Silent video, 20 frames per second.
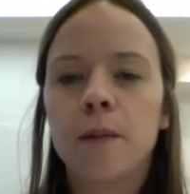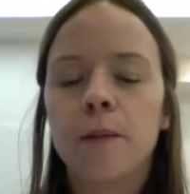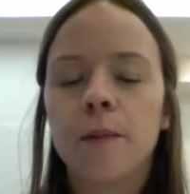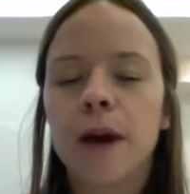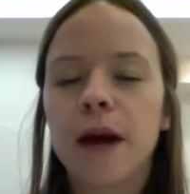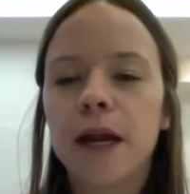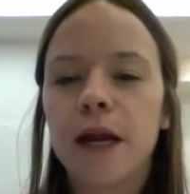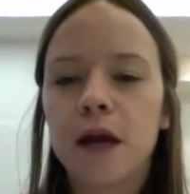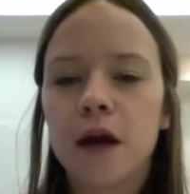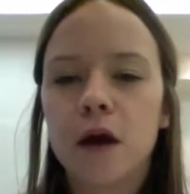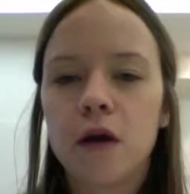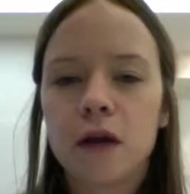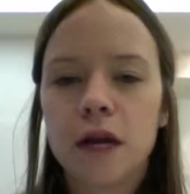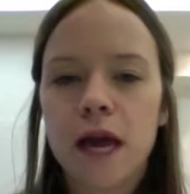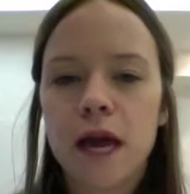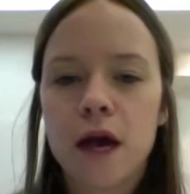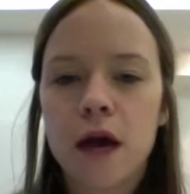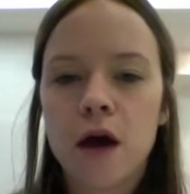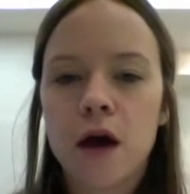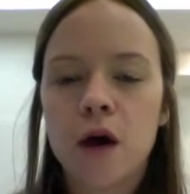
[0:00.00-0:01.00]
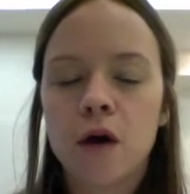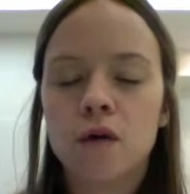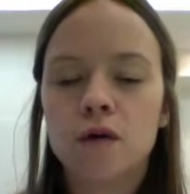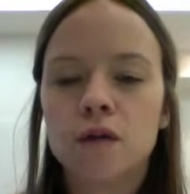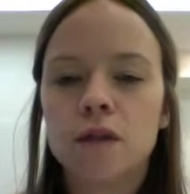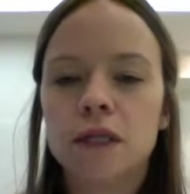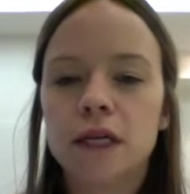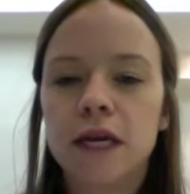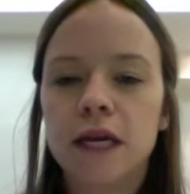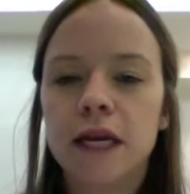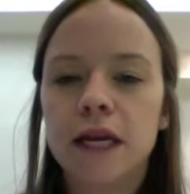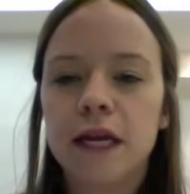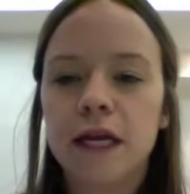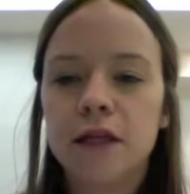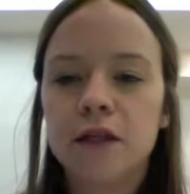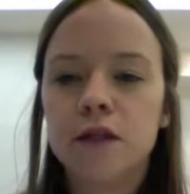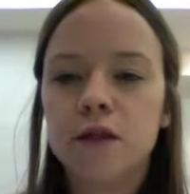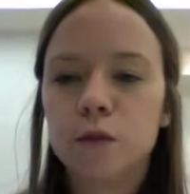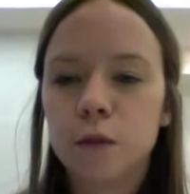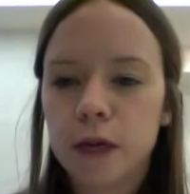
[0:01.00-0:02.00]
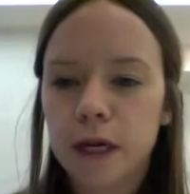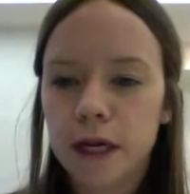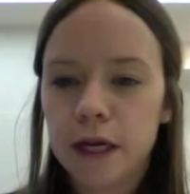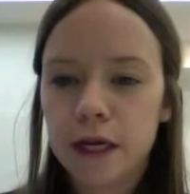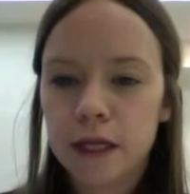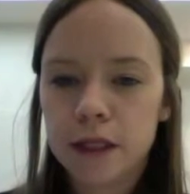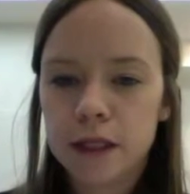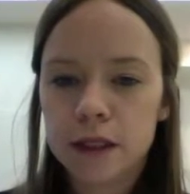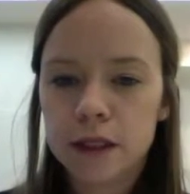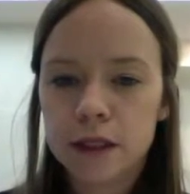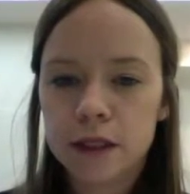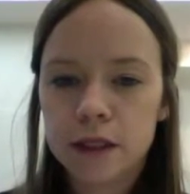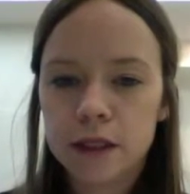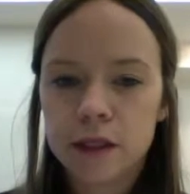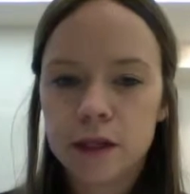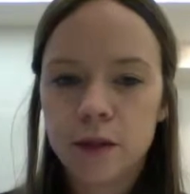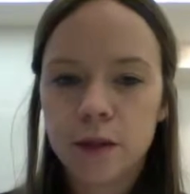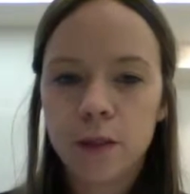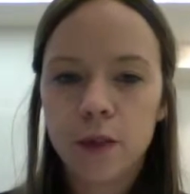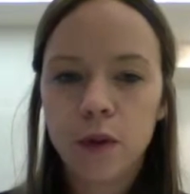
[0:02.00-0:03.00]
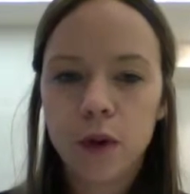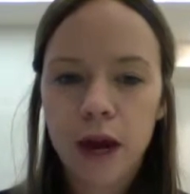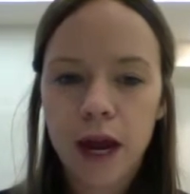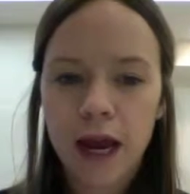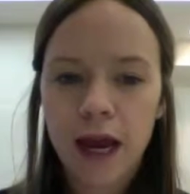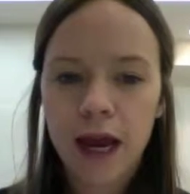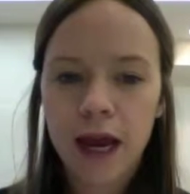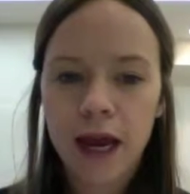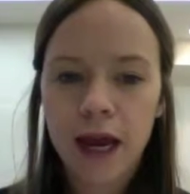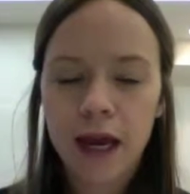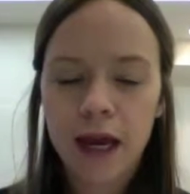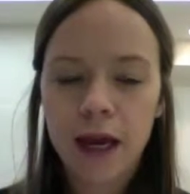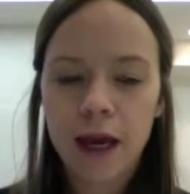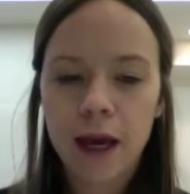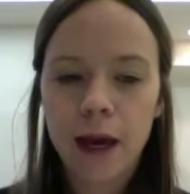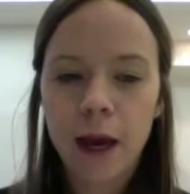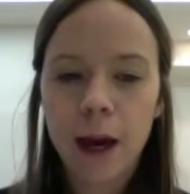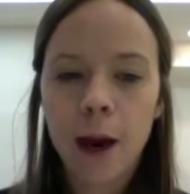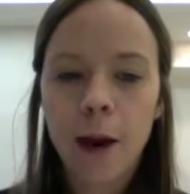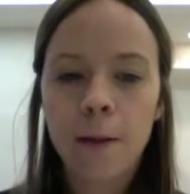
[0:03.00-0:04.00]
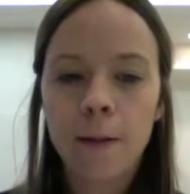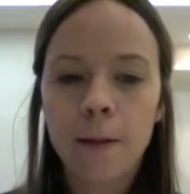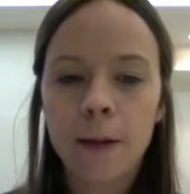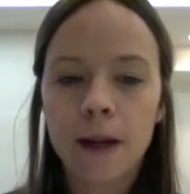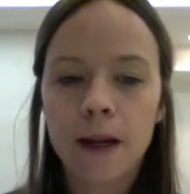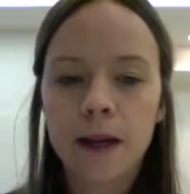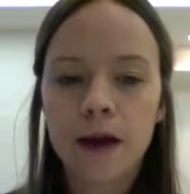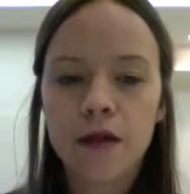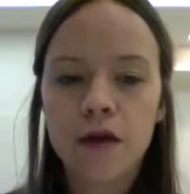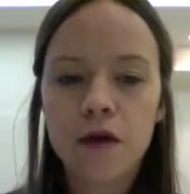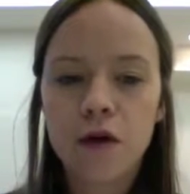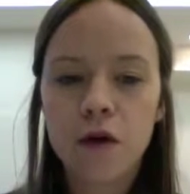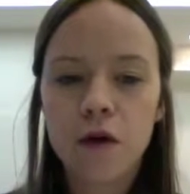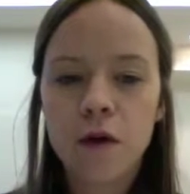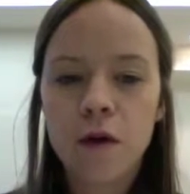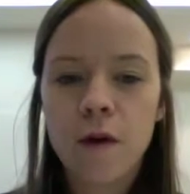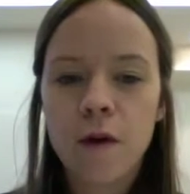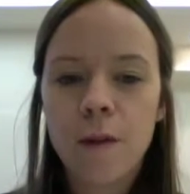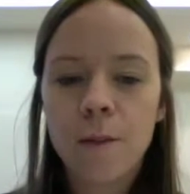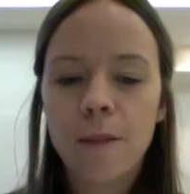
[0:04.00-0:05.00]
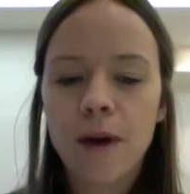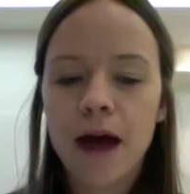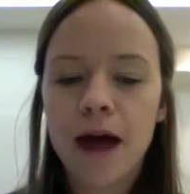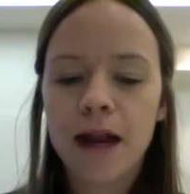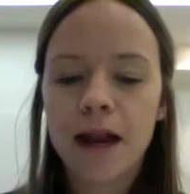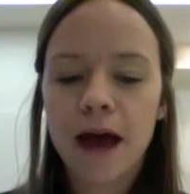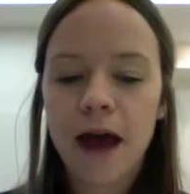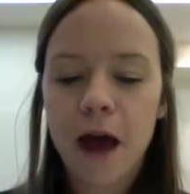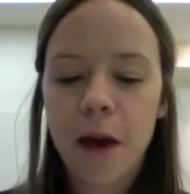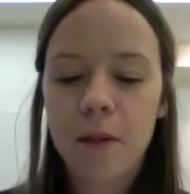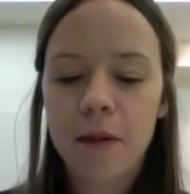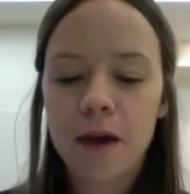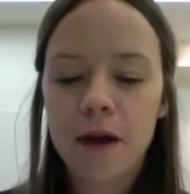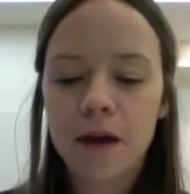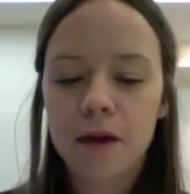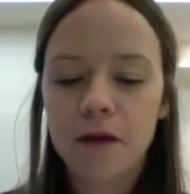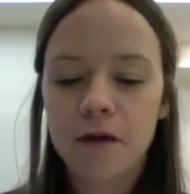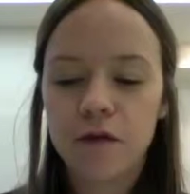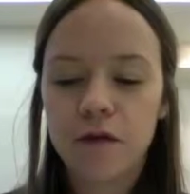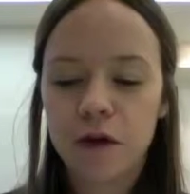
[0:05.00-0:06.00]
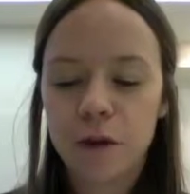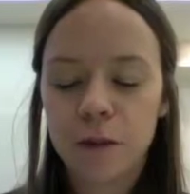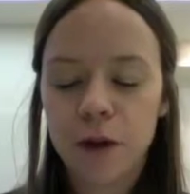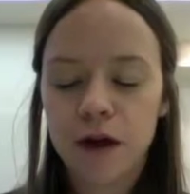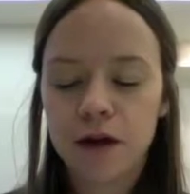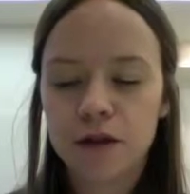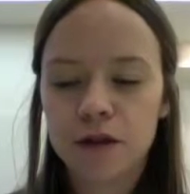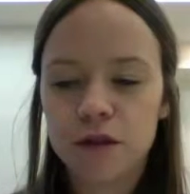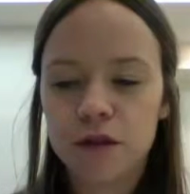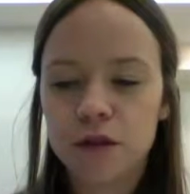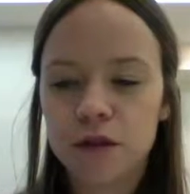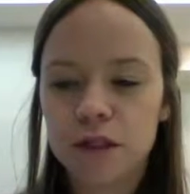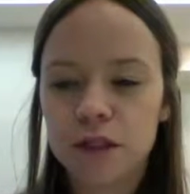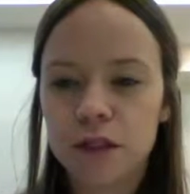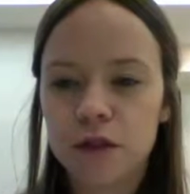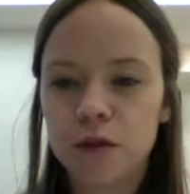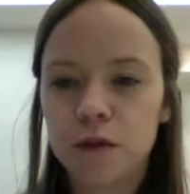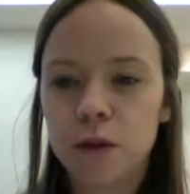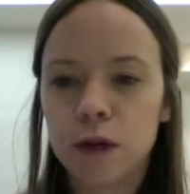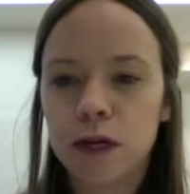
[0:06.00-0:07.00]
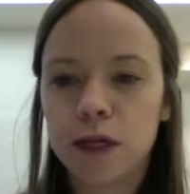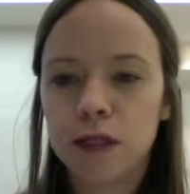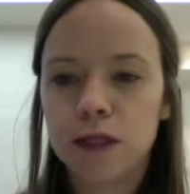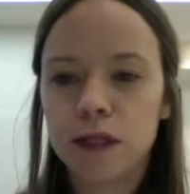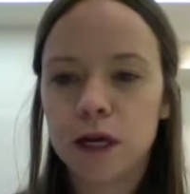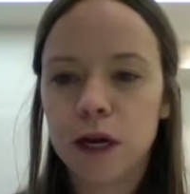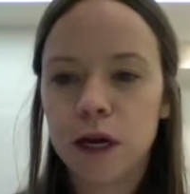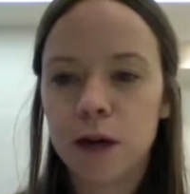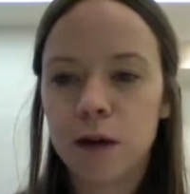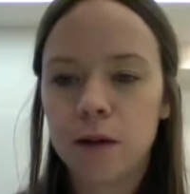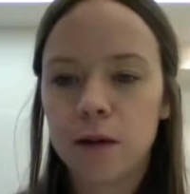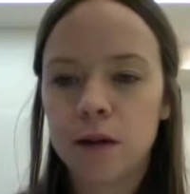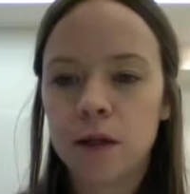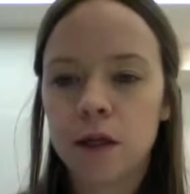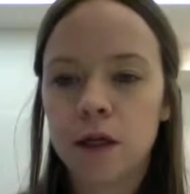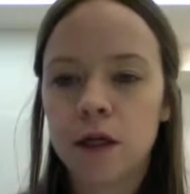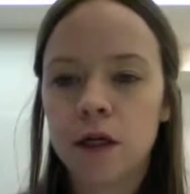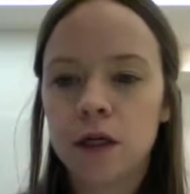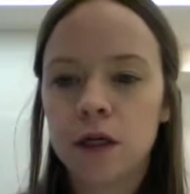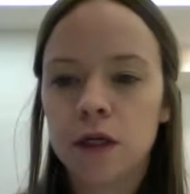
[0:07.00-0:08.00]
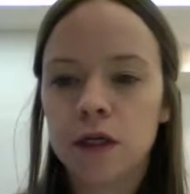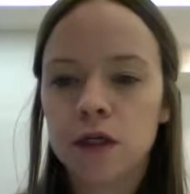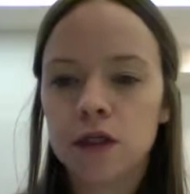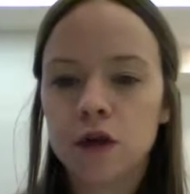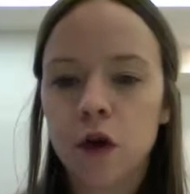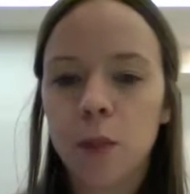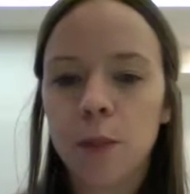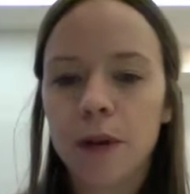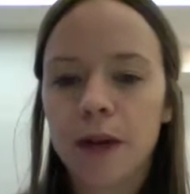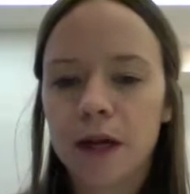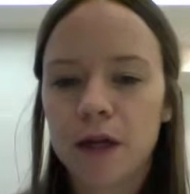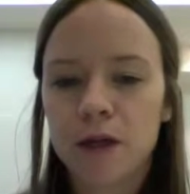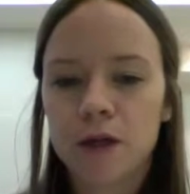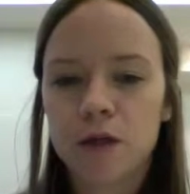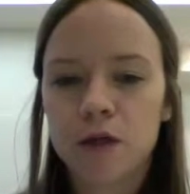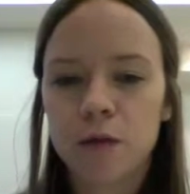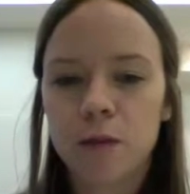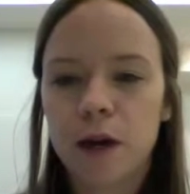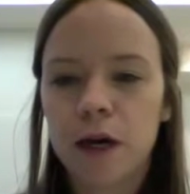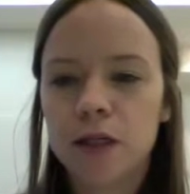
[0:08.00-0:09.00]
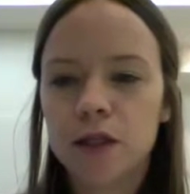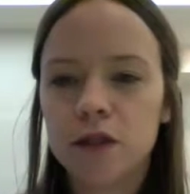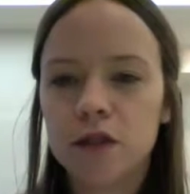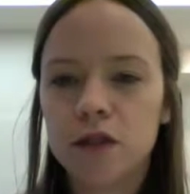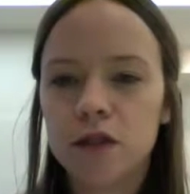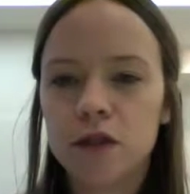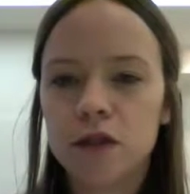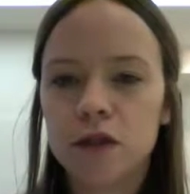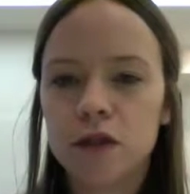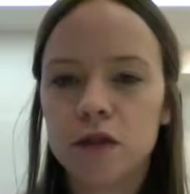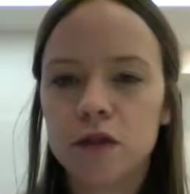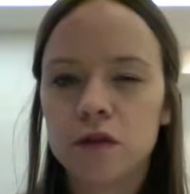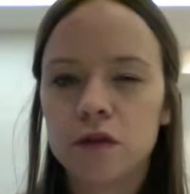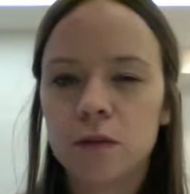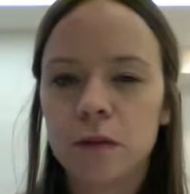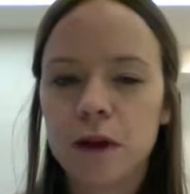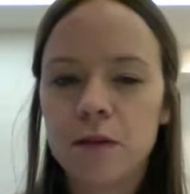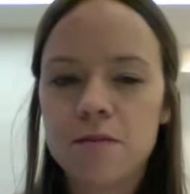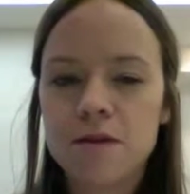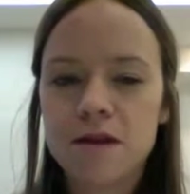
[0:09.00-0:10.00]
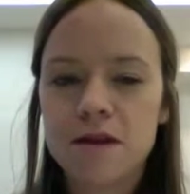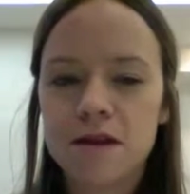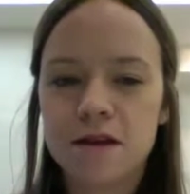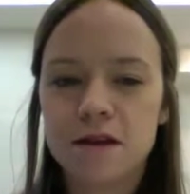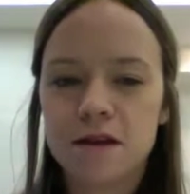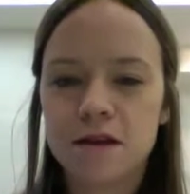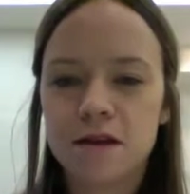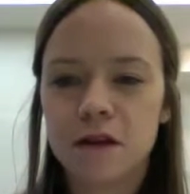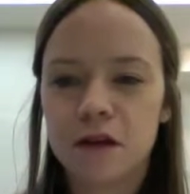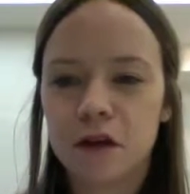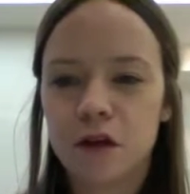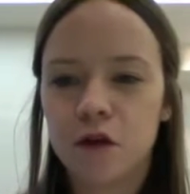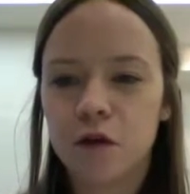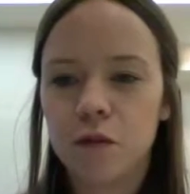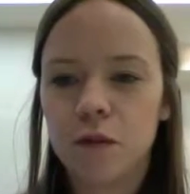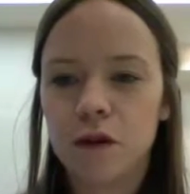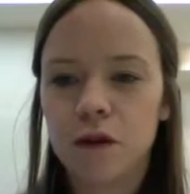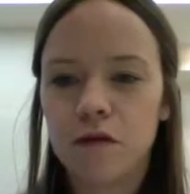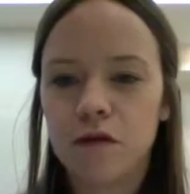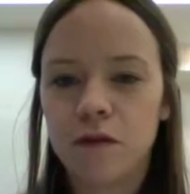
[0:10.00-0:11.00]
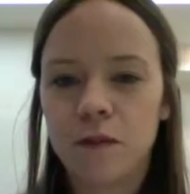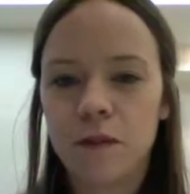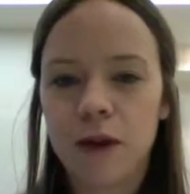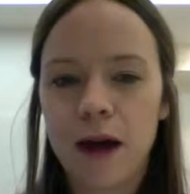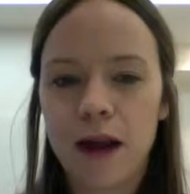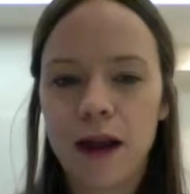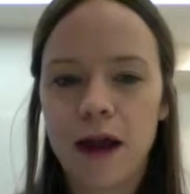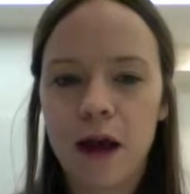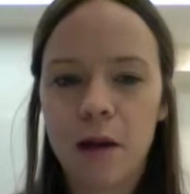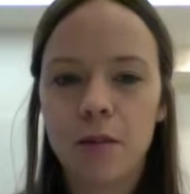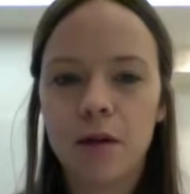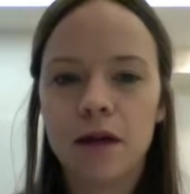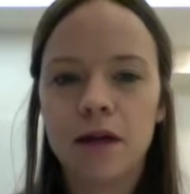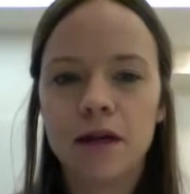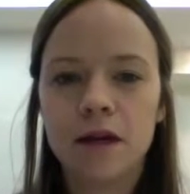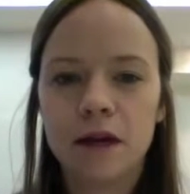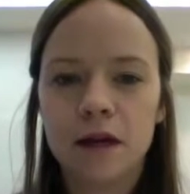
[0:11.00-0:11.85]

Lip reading: Biting our nails, eating sweets, praying. Another bad habit from our students was shopping too much. So maybe this is a little bit of a bad habit.